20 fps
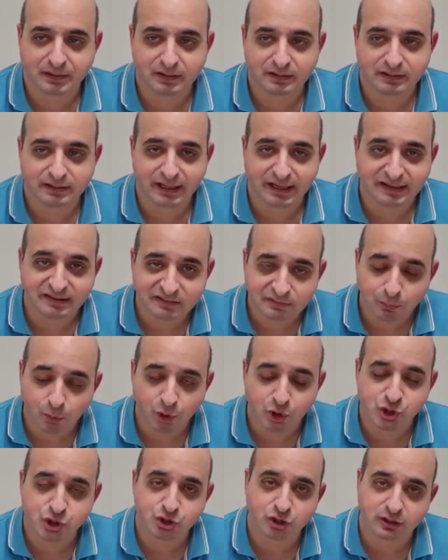Nice
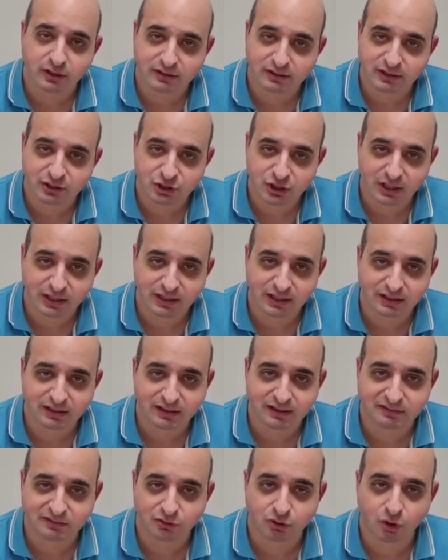moisture in the chicken,
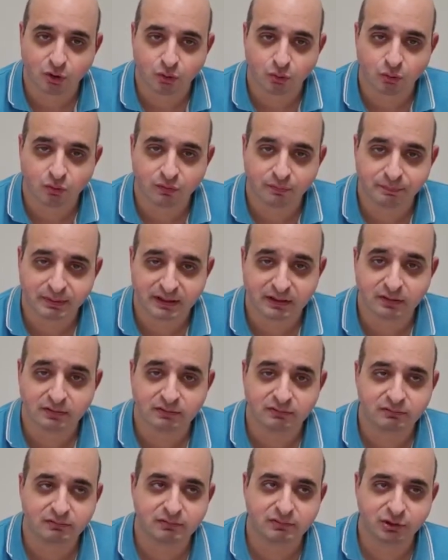it's not all
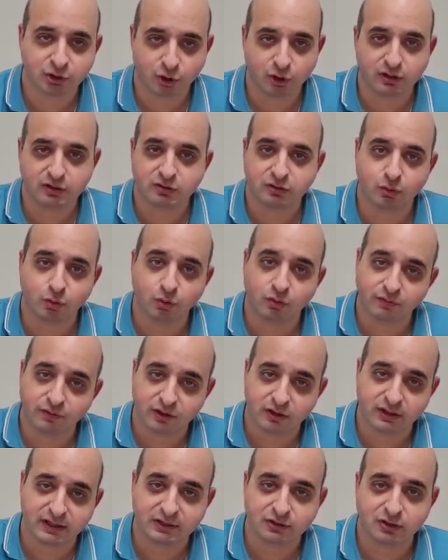been cooked
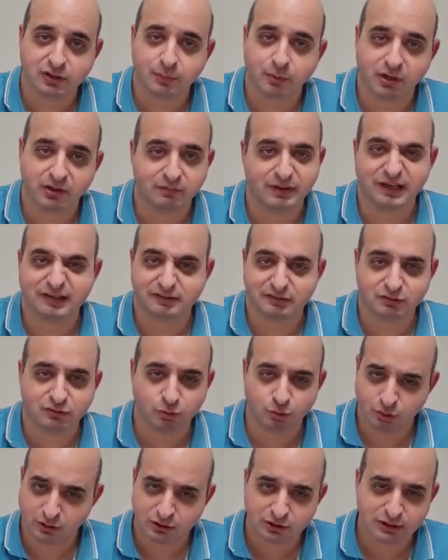overly to the point where it's
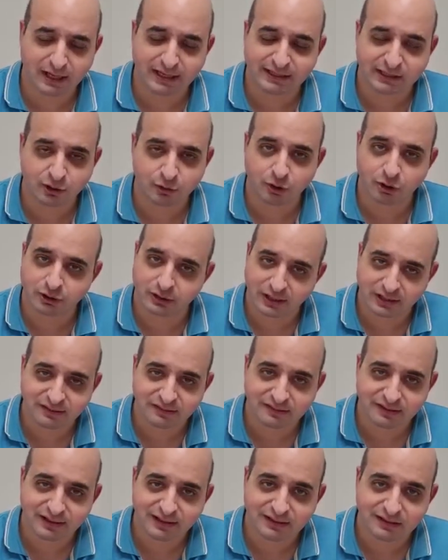totally dried out on the
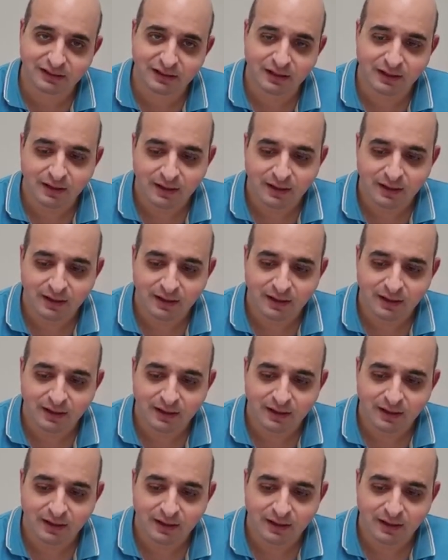inside.